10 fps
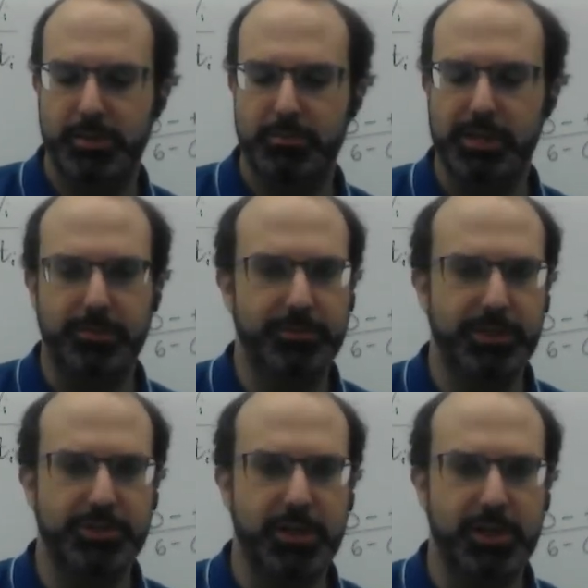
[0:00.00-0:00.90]
Well,
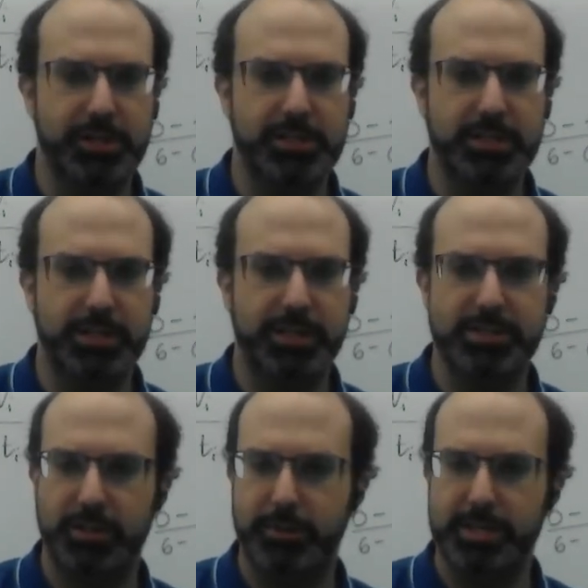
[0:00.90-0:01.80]
this dog is clearly
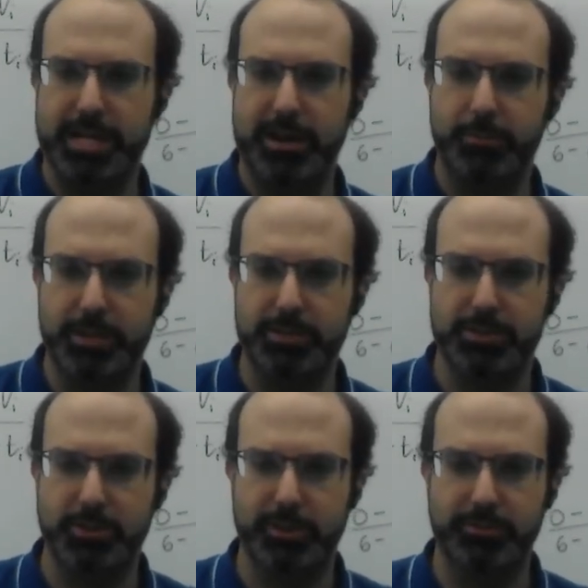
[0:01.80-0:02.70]
slowing down because
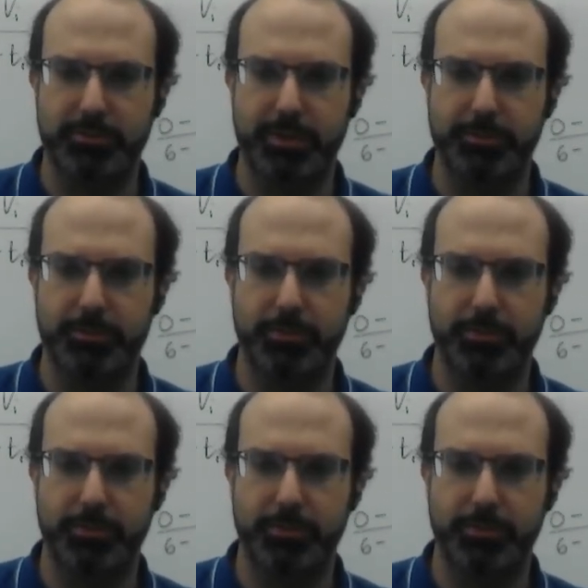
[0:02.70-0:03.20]
it's going from